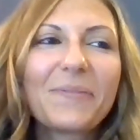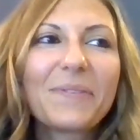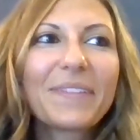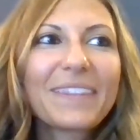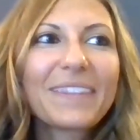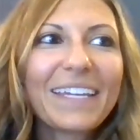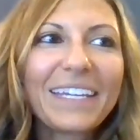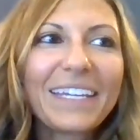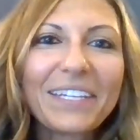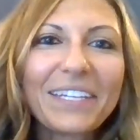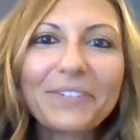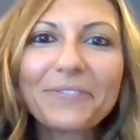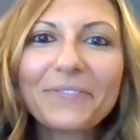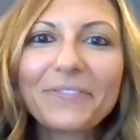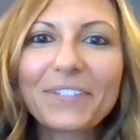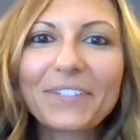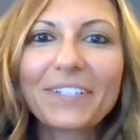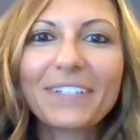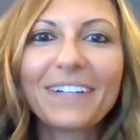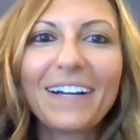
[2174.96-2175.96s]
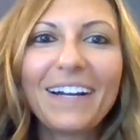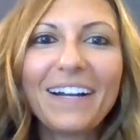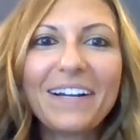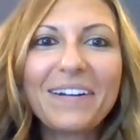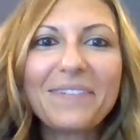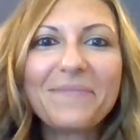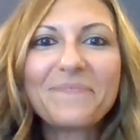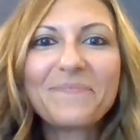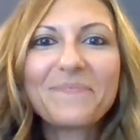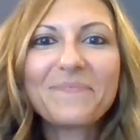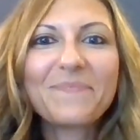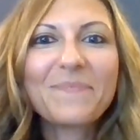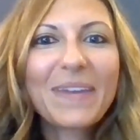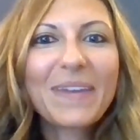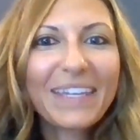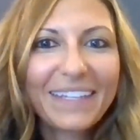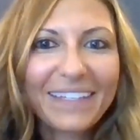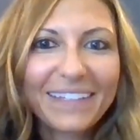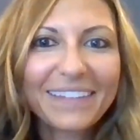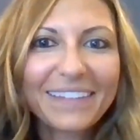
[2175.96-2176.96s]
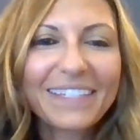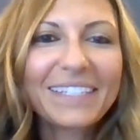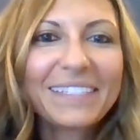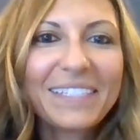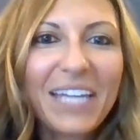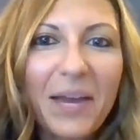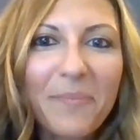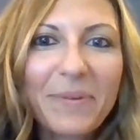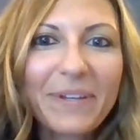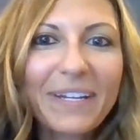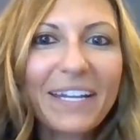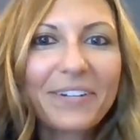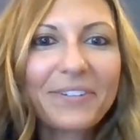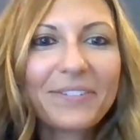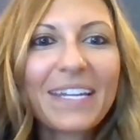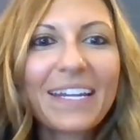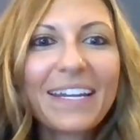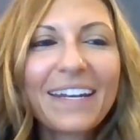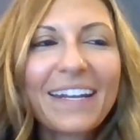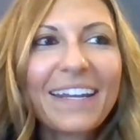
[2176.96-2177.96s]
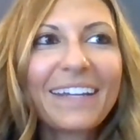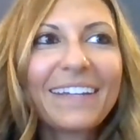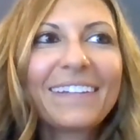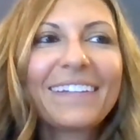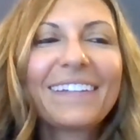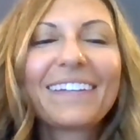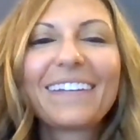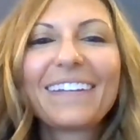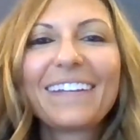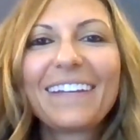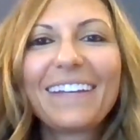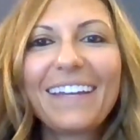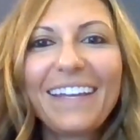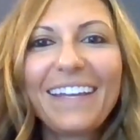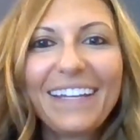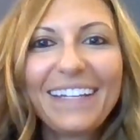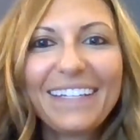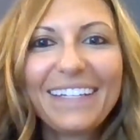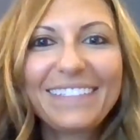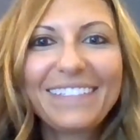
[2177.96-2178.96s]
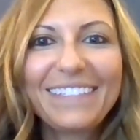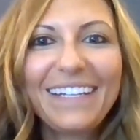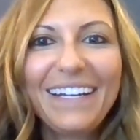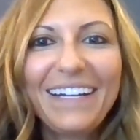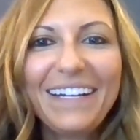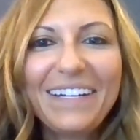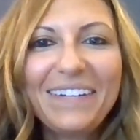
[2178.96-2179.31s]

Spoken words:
Well, thank you for making this topic entertaining and